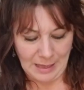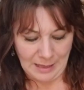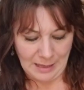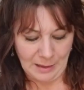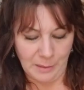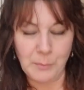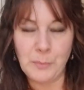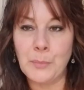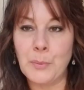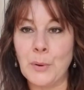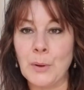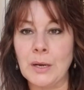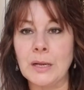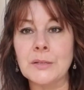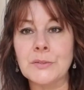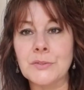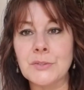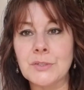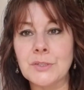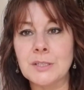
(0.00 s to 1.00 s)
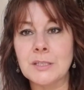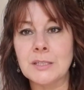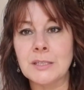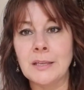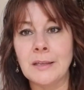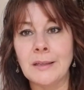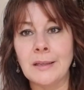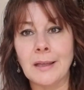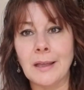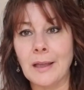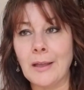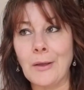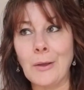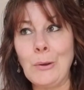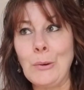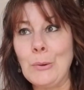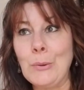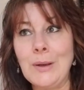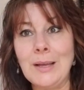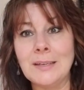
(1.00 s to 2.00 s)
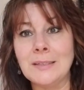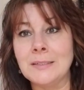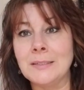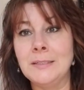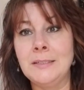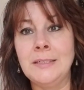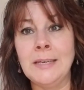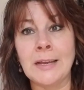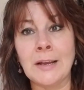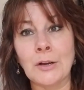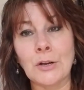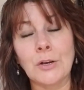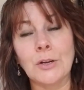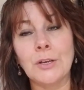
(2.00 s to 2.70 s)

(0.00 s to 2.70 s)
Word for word: Empress. How dare